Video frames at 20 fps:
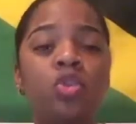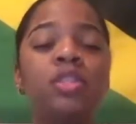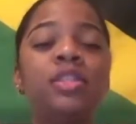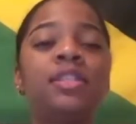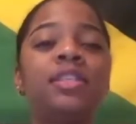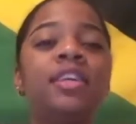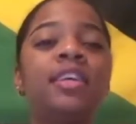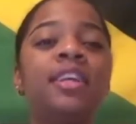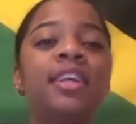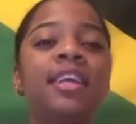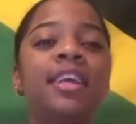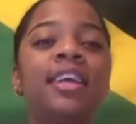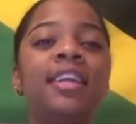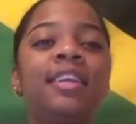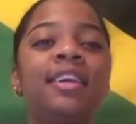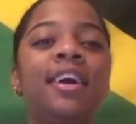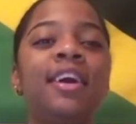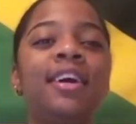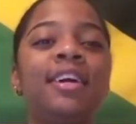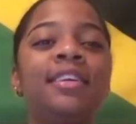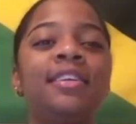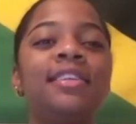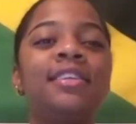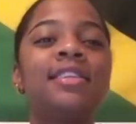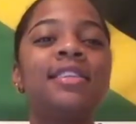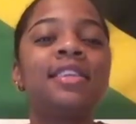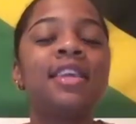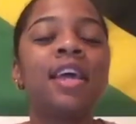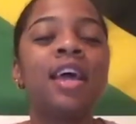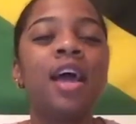Skid again,
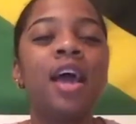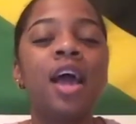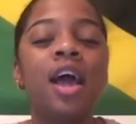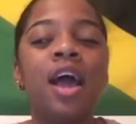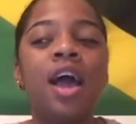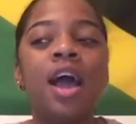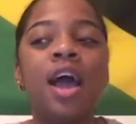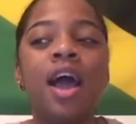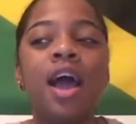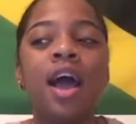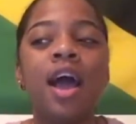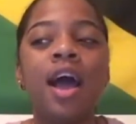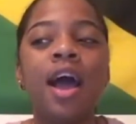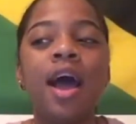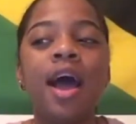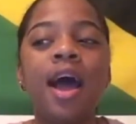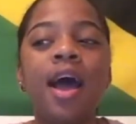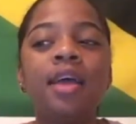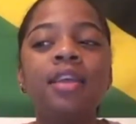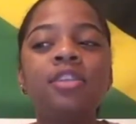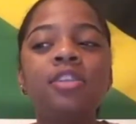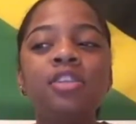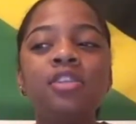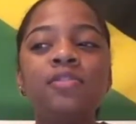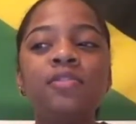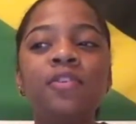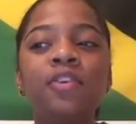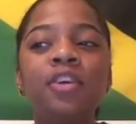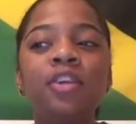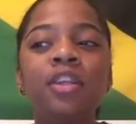guys. I
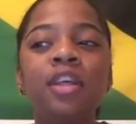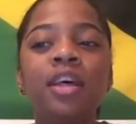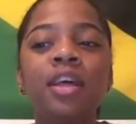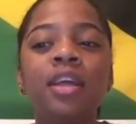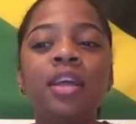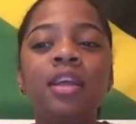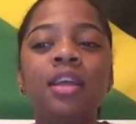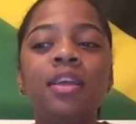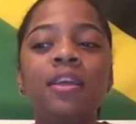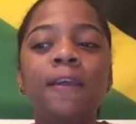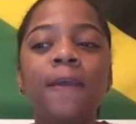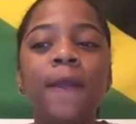just feel like